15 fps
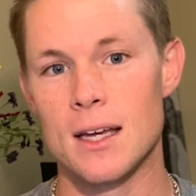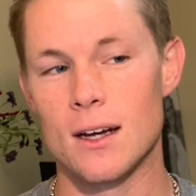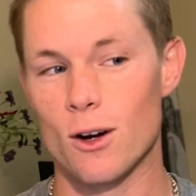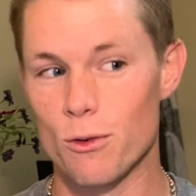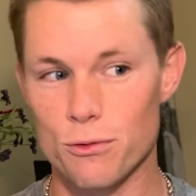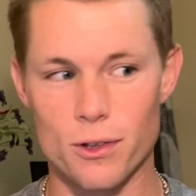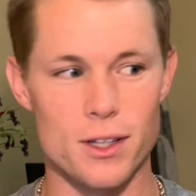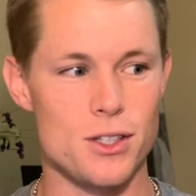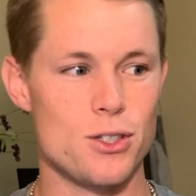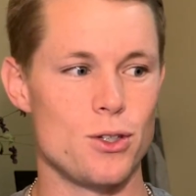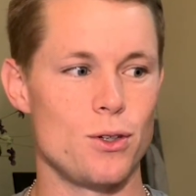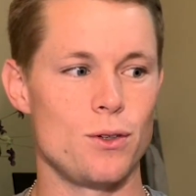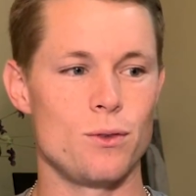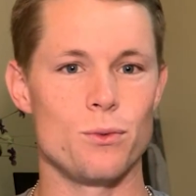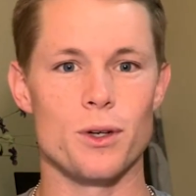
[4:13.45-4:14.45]
Hopefully
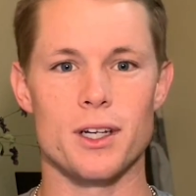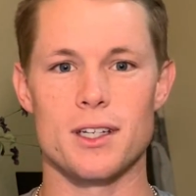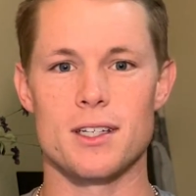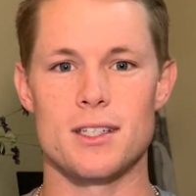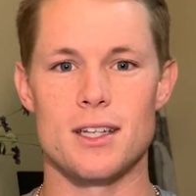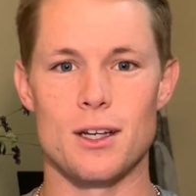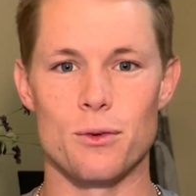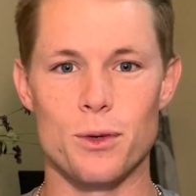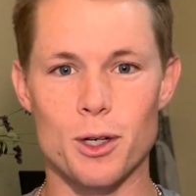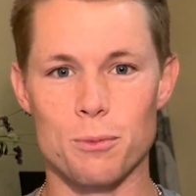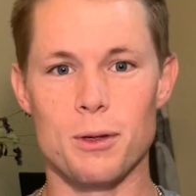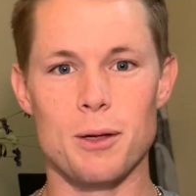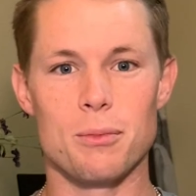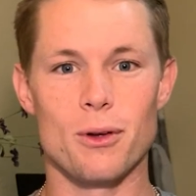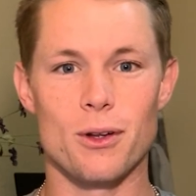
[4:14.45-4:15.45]
soon we'll get to see real
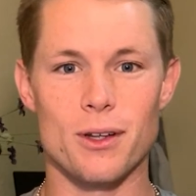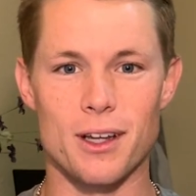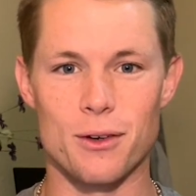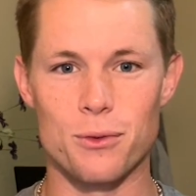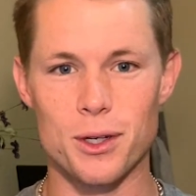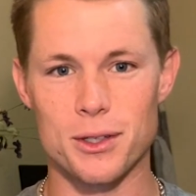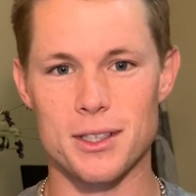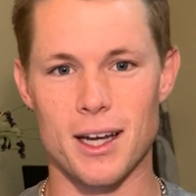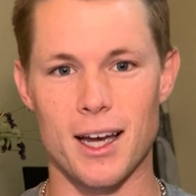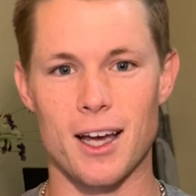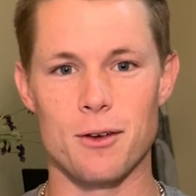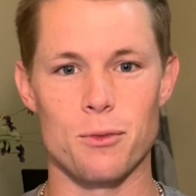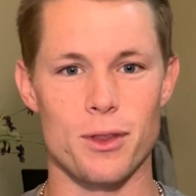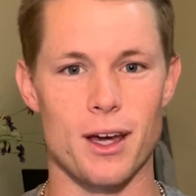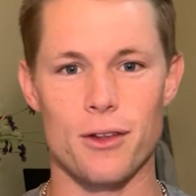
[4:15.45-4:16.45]
people in real
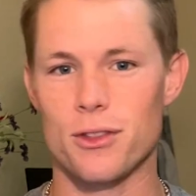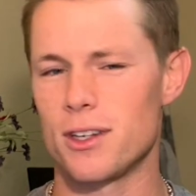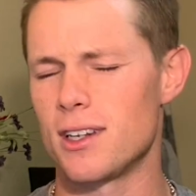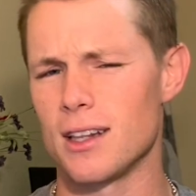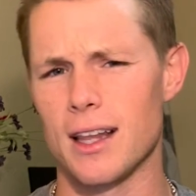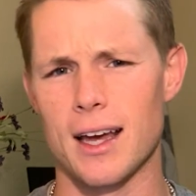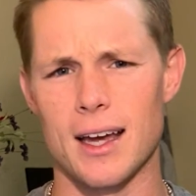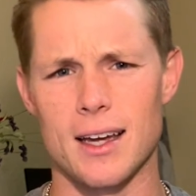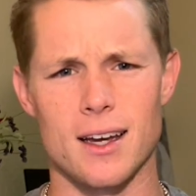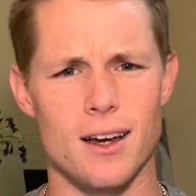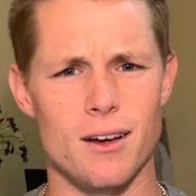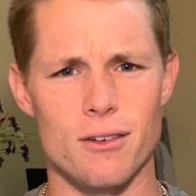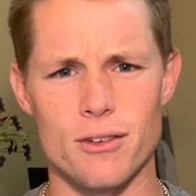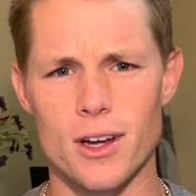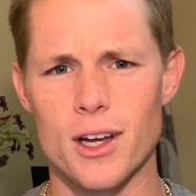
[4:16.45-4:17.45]
time without the delay
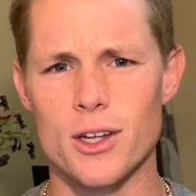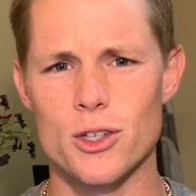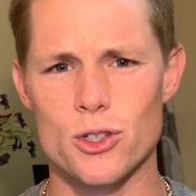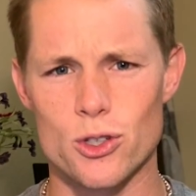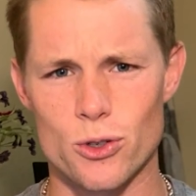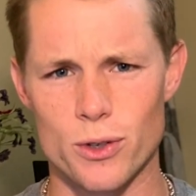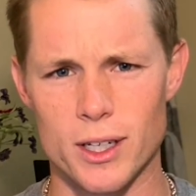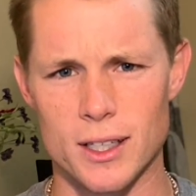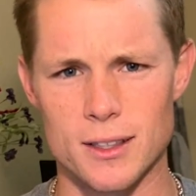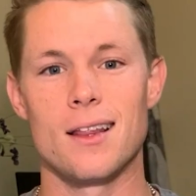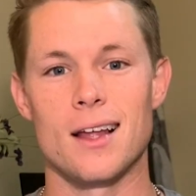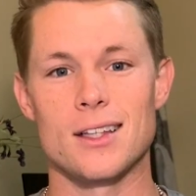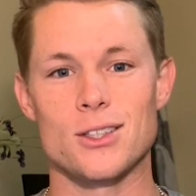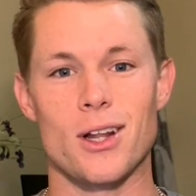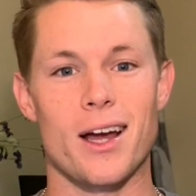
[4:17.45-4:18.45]
of screens.
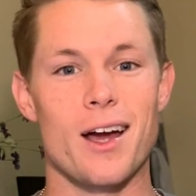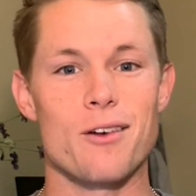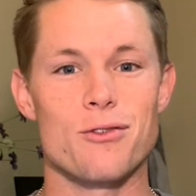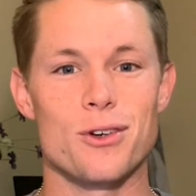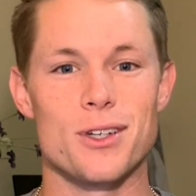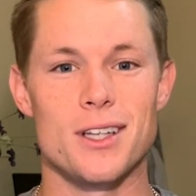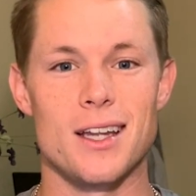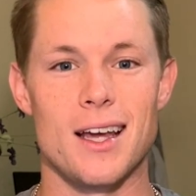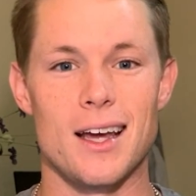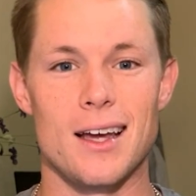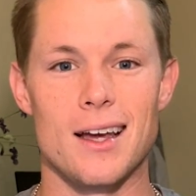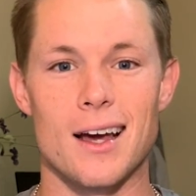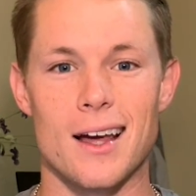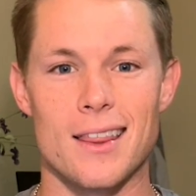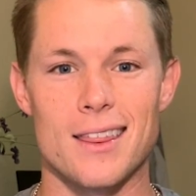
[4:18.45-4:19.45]
That's all I have for
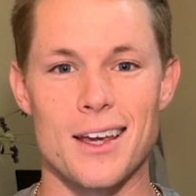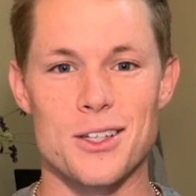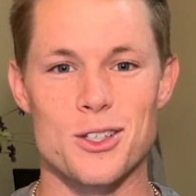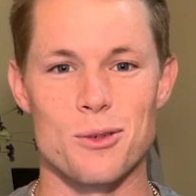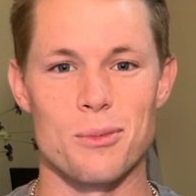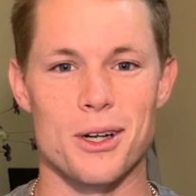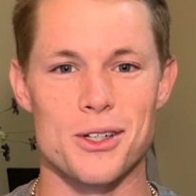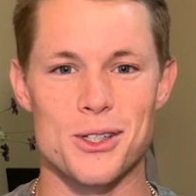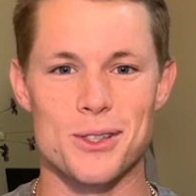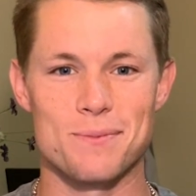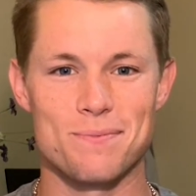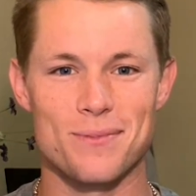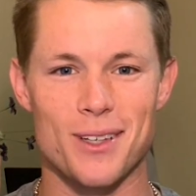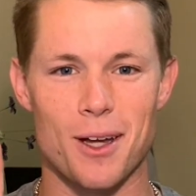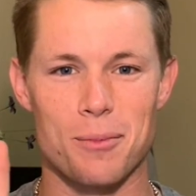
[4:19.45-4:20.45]
today. Thanks so much.
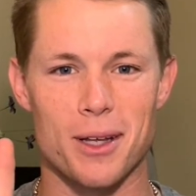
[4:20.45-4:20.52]
God